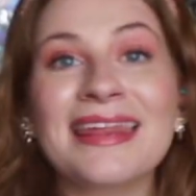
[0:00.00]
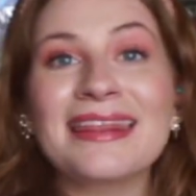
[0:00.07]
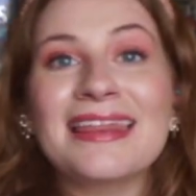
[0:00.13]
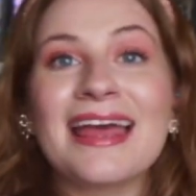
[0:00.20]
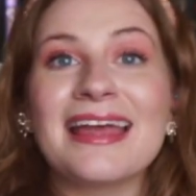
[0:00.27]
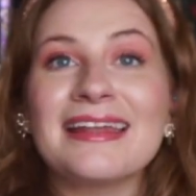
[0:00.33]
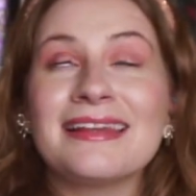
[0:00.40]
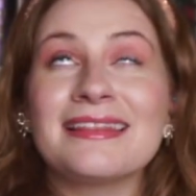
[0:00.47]

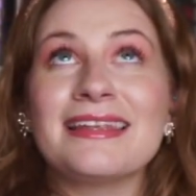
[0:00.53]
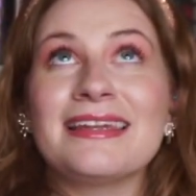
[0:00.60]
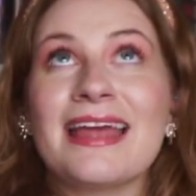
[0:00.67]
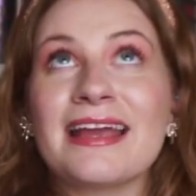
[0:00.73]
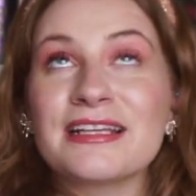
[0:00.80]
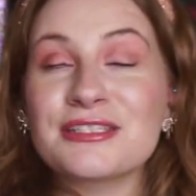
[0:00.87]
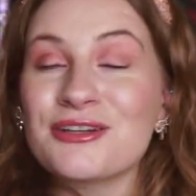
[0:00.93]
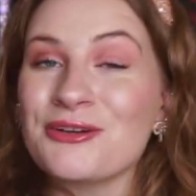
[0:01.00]
Then the
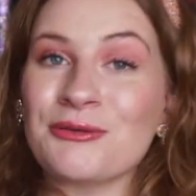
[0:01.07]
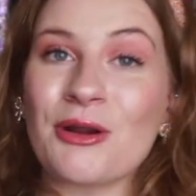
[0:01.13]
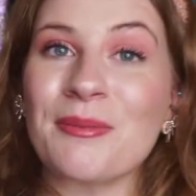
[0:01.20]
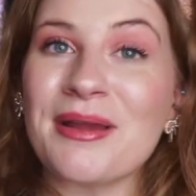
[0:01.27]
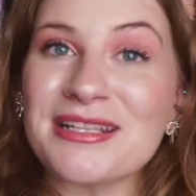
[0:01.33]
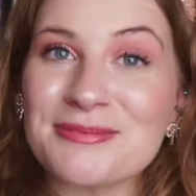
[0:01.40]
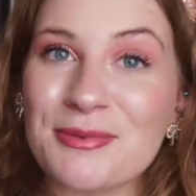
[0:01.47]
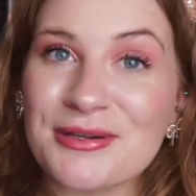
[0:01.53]
next
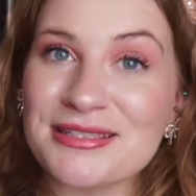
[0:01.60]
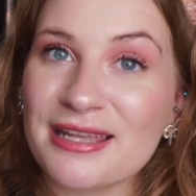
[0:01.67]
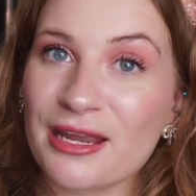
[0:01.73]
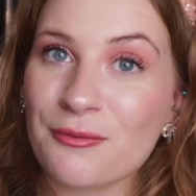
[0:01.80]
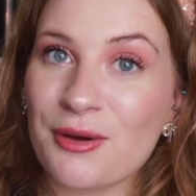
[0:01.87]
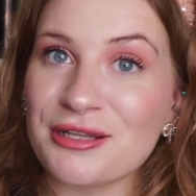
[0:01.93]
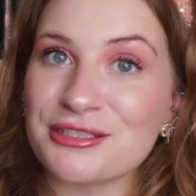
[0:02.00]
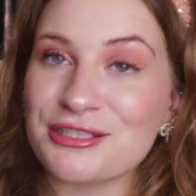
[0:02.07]
romance books that I
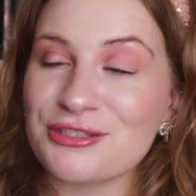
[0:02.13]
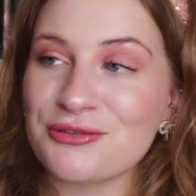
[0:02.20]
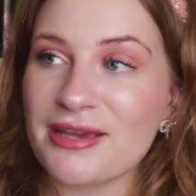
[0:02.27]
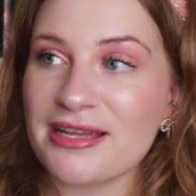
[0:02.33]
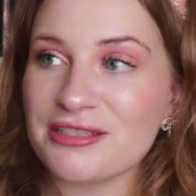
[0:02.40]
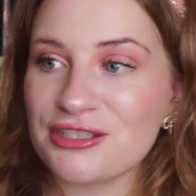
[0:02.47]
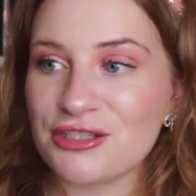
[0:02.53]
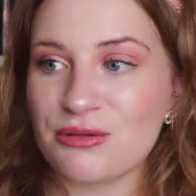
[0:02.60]
want to
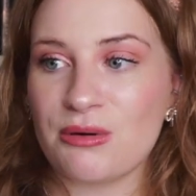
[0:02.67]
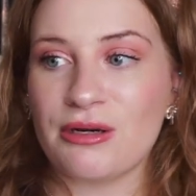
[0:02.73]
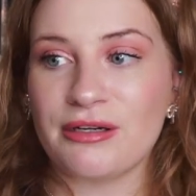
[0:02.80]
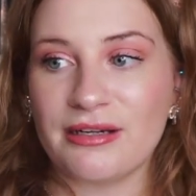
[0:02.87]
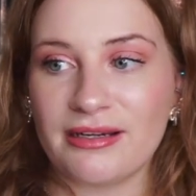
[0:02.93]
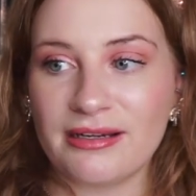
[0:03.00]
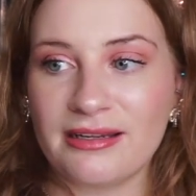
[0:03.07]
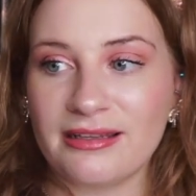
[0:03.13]
get to
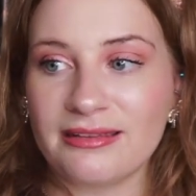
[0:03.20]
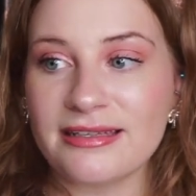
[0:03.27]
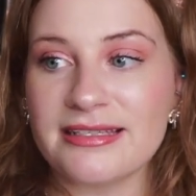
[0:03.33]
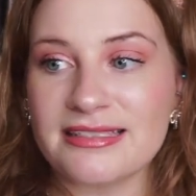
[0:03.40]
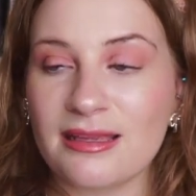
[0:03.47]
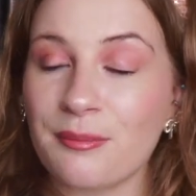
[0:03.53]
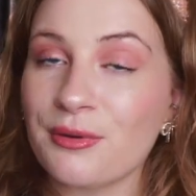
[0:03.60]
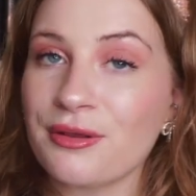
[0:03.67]
are at
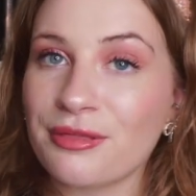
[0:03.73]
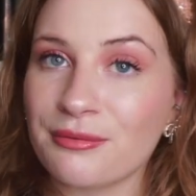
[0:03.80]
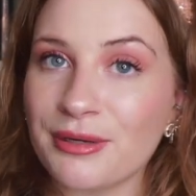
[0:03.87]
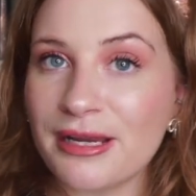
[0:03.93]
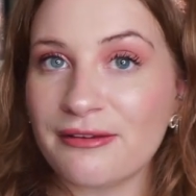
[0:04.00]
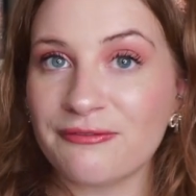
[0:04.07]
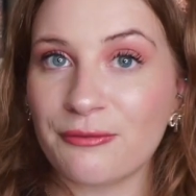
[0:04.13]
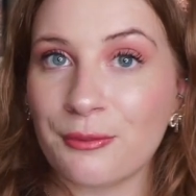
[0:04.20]
least number
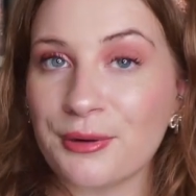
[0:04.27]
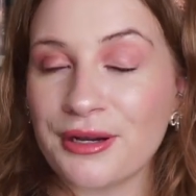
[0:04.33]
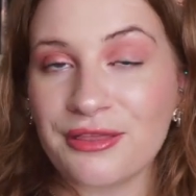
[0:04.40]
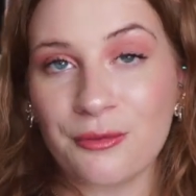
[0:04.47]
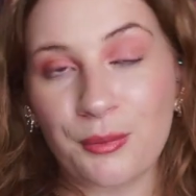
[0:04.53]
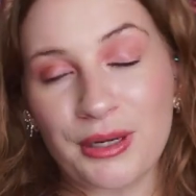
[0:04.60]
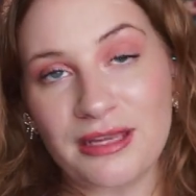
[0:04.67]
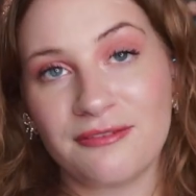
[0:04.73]
three and four in
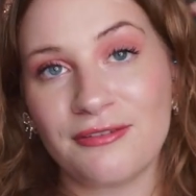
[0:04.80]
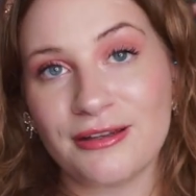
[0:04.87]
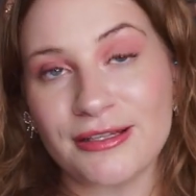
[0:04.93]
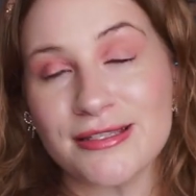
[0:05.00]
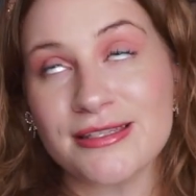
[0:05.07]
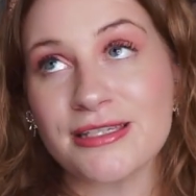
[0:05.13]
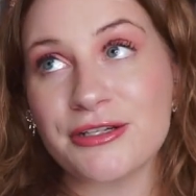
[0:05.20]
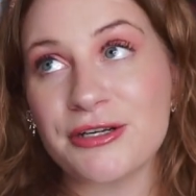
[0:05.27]
the Wicked
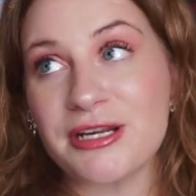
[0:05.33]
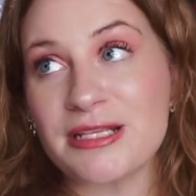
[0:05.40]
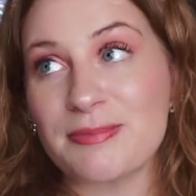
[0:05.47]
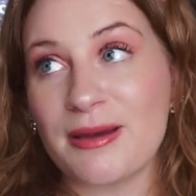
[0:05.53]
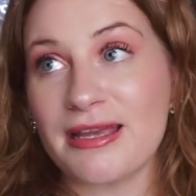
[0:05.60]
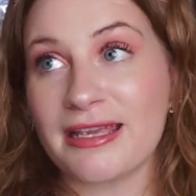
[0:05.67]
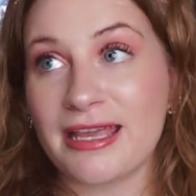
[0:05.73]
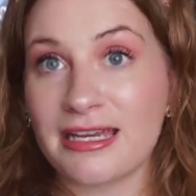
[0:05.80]
Villain series
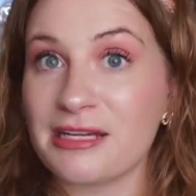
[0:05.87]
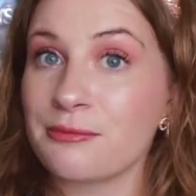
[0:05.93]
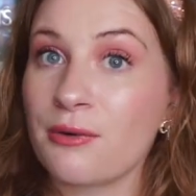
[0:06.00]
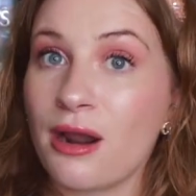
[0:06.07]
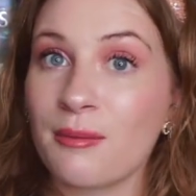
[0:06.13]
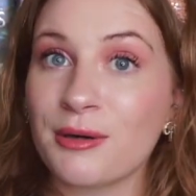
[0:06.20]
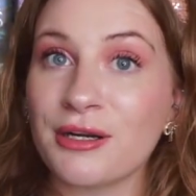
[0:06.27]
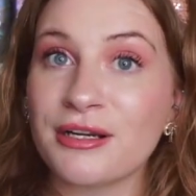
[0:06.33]
by Katee
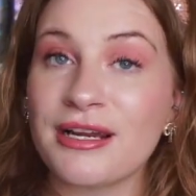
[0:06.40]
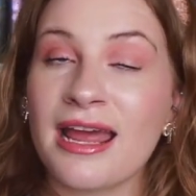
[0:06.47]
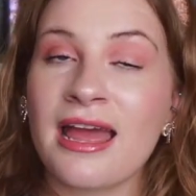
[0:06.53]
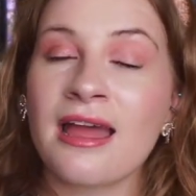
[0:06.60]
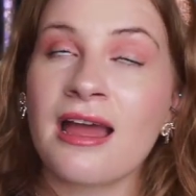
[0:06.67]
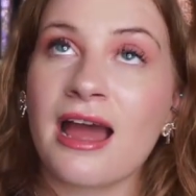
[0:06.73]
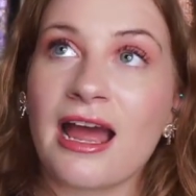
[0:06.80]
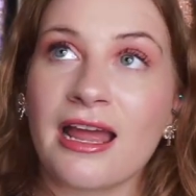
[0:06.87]
Robert.
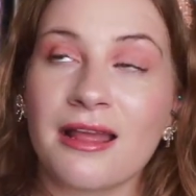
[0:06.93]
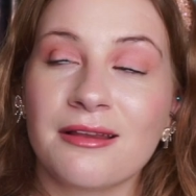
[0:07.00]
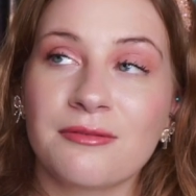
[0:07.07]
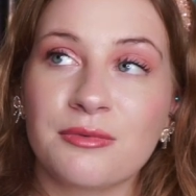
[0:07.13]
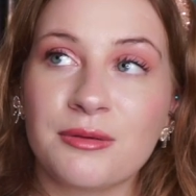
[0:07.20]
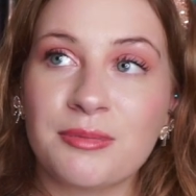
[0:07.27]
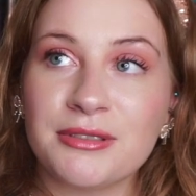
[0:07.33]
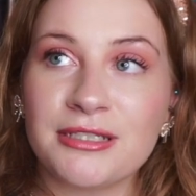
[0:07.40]
I
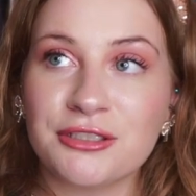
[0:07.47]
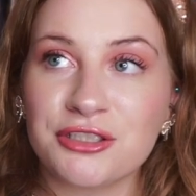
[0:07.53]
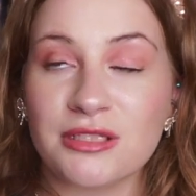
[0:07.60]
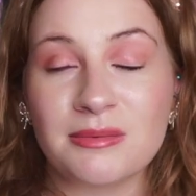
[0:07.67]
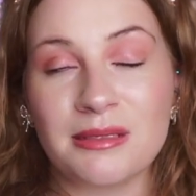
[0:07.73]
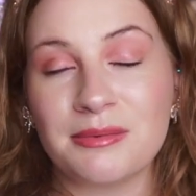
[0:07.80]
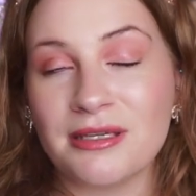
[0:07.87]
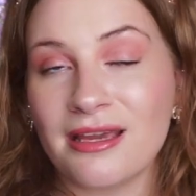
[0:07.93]
would potentially
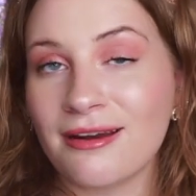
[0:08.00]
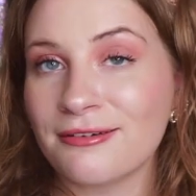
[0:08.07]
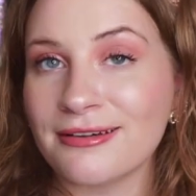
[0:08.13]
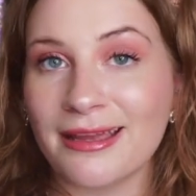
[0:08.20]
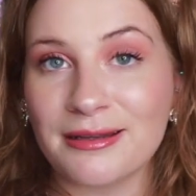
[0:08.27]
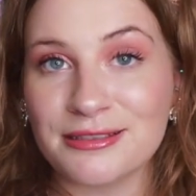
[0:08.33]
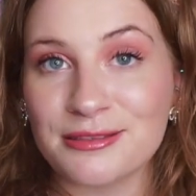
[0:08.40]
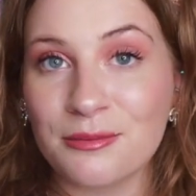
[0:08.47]
maybe
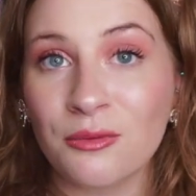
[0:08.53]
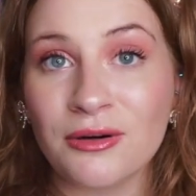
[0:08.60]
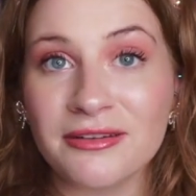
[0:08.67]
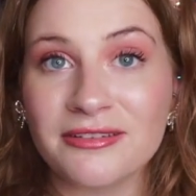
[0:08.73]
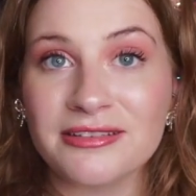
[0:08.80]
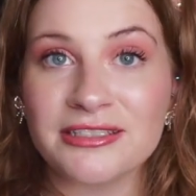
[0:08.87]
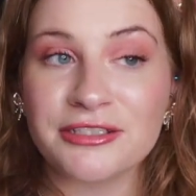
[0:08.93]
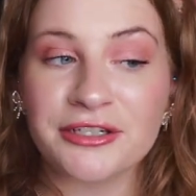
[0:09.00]
get to more
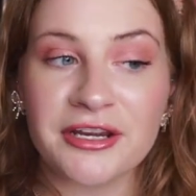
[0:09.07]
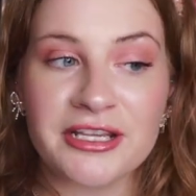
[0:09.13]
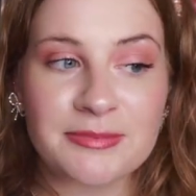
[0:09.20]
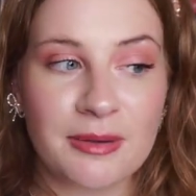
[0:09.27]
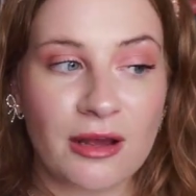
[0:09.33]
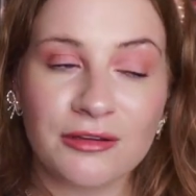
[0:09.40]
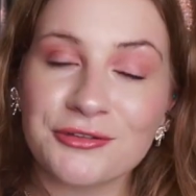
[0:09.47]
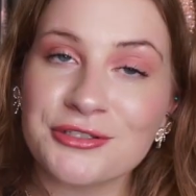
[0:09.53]
in the series,
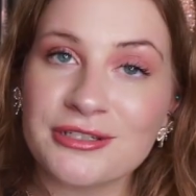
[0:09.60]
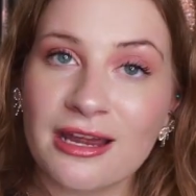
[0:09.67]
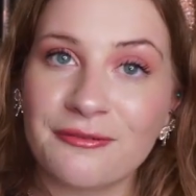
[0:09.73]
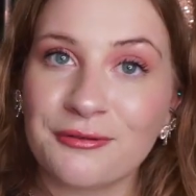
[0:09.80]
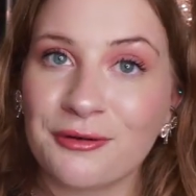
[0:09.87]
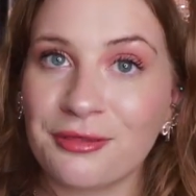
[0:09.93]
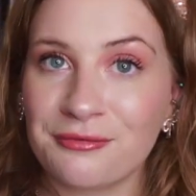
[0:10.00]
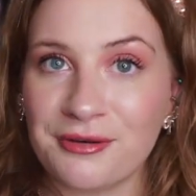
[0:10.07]
but I'll just
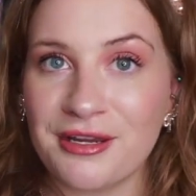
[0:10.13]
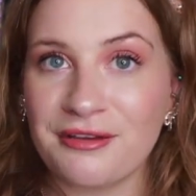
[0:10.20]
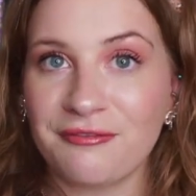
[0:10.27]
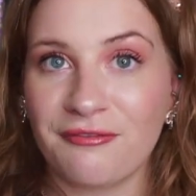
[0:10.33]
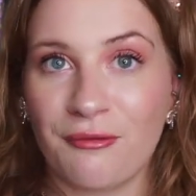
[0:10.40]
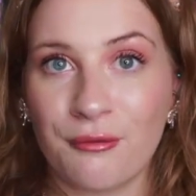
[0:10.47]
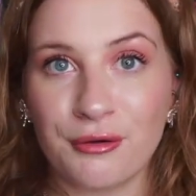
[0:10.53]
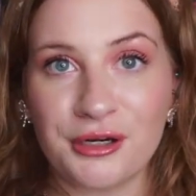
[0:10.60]
cover three
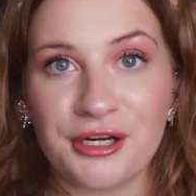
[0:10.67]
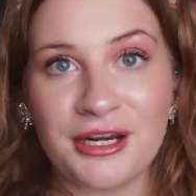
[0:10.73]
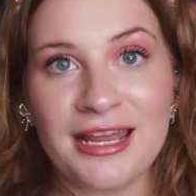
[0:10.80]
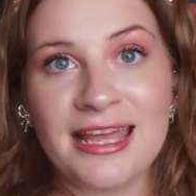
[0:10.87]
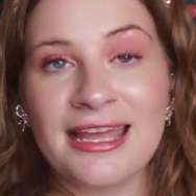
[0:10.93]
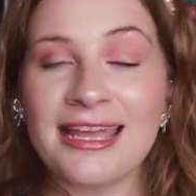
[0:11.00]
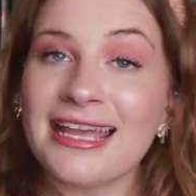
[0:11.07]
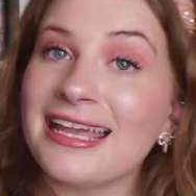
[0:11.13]
and four
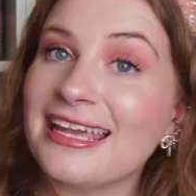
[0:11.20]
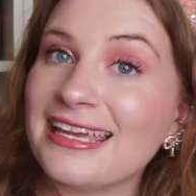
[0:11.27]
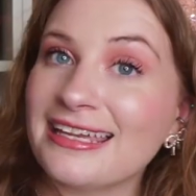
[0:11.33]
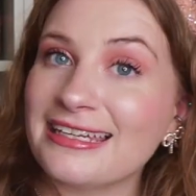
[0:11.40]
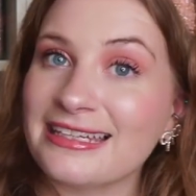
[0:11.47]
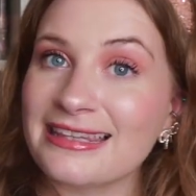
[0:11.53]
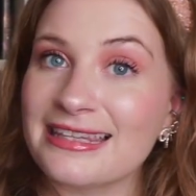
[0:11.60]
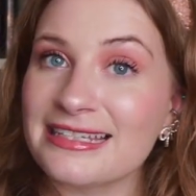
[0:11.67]

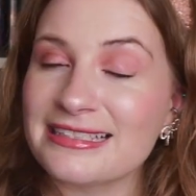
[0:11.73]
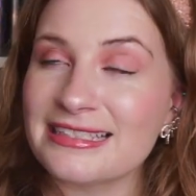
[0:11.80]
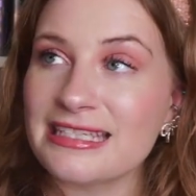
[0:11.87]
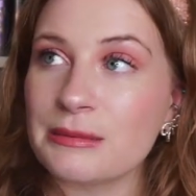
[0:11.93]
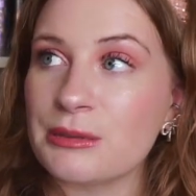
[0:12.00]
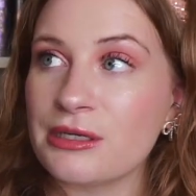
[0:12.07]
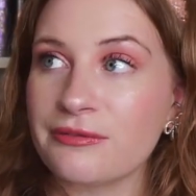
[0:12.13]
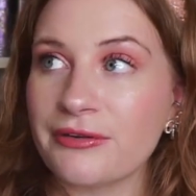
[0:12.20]
in this
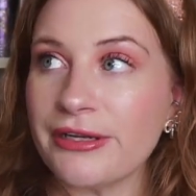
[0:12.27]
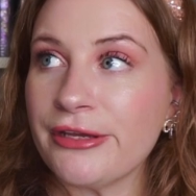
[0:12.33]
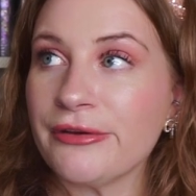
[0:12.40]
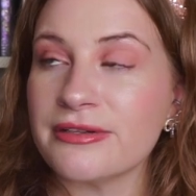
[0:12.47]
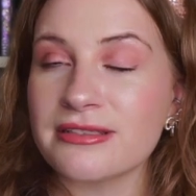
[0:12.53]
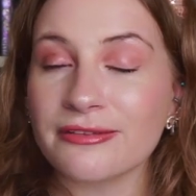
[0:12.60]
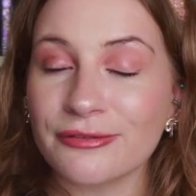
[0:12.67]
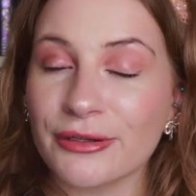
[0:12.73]
TBR video
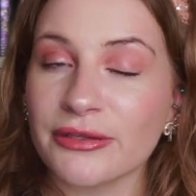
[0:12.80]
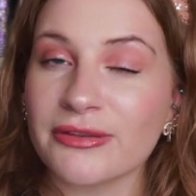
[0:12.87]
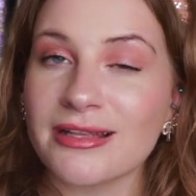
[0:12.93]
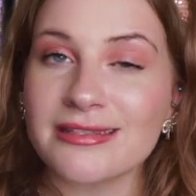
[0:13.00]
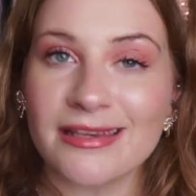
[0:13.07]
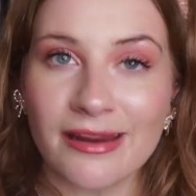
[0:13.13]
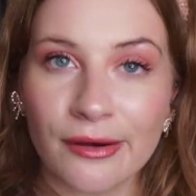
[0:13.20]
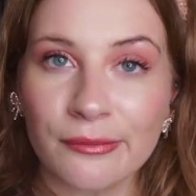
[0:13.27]
because I feel like
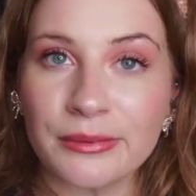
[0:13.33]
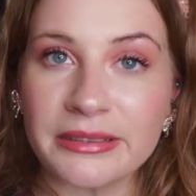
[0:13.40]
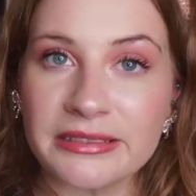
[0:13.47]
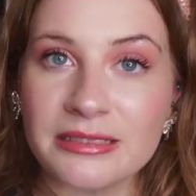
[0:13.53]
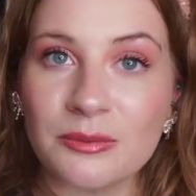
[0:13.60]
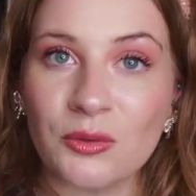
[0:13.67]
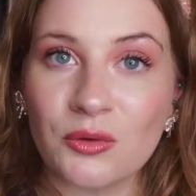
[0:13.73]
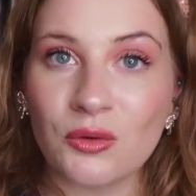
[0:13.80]
that's like a
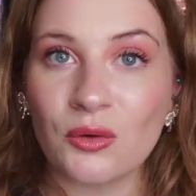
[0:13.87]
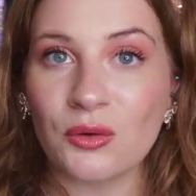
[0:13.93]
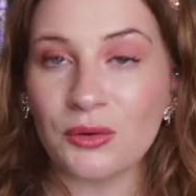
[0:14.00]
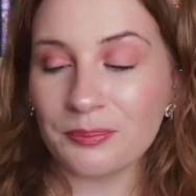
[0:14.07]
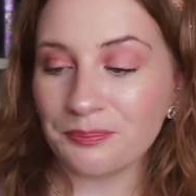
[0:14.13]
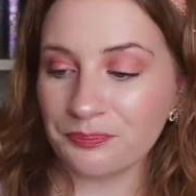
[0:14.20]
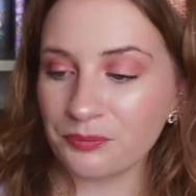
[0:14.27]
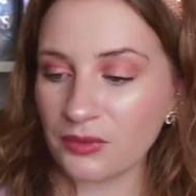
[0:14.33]
reasonable
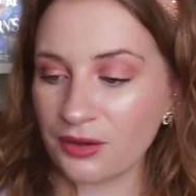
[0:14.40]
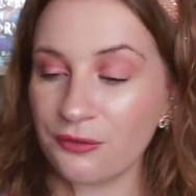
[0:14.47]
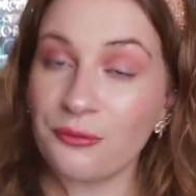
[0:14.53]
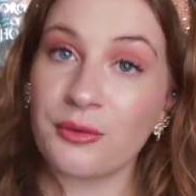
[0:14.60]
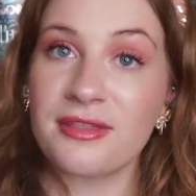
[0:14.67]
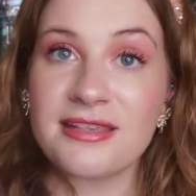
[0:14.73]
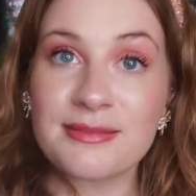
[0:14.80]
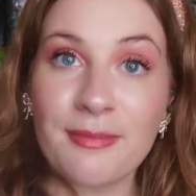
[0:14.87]
goal
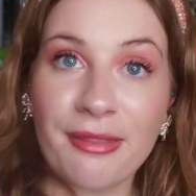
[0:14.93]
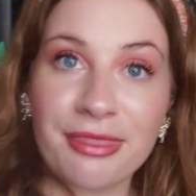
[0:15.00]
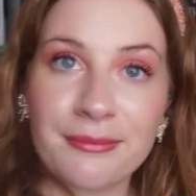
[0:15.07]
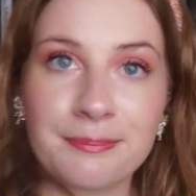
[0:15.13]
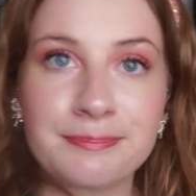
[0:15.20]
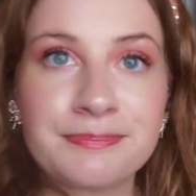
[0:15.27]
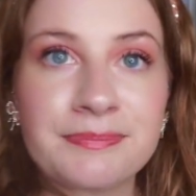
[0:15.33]
for this month.